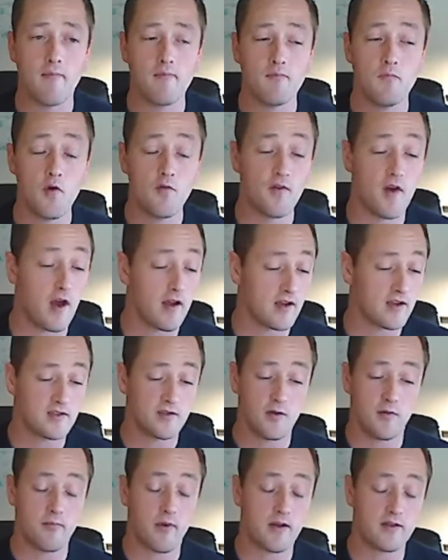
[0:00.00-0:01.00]
moving on, because
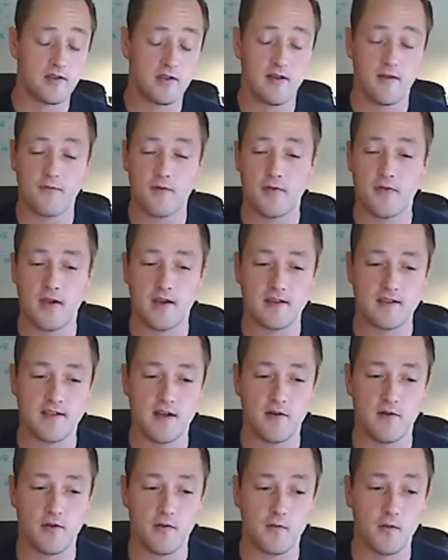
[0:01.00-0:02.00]
there are a bunch of different things
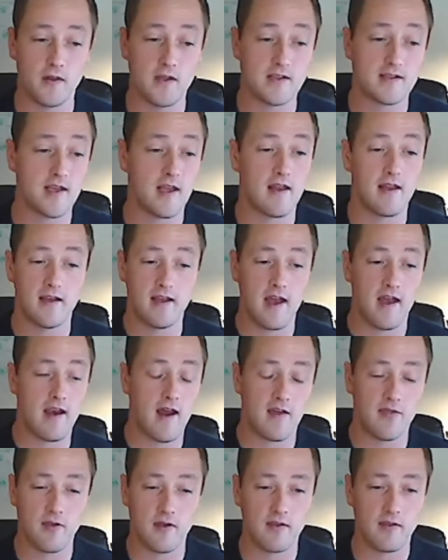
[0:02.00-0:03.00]
here in the release. Again,
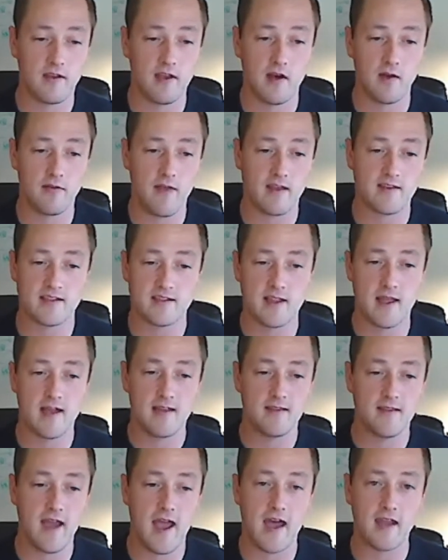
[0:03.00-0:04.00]
I thought, that's
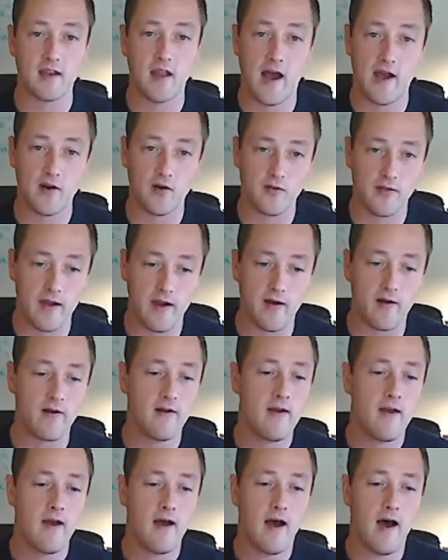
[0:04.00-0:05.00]
the headliner there
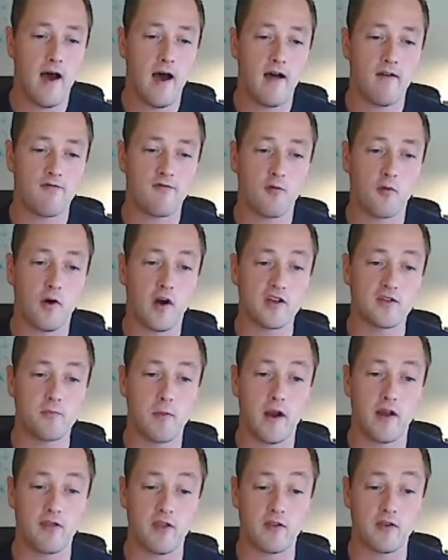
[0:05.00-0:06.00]
for us,
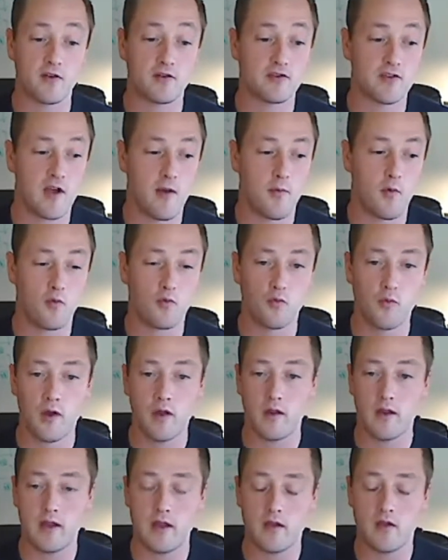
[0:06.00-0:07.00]
but I think there's a couple
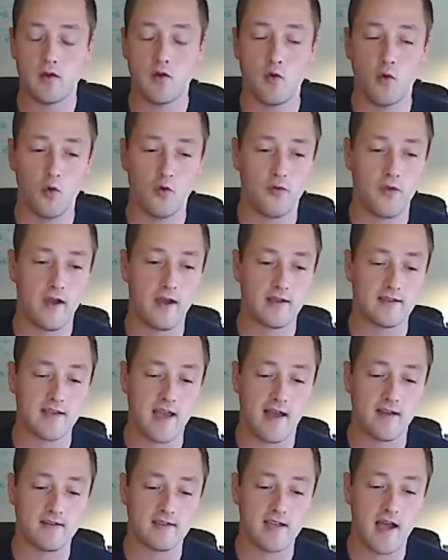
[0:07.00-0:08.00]
really cool things
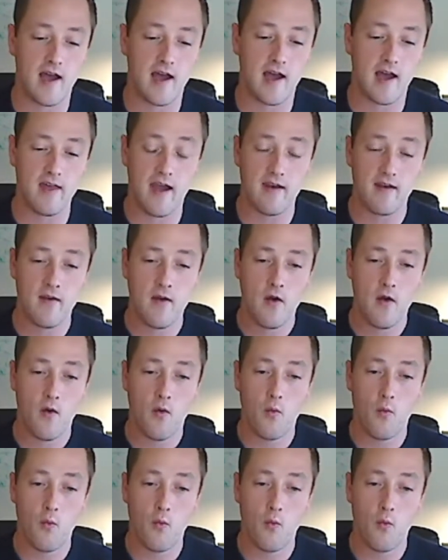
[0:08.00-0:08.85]
outside of that.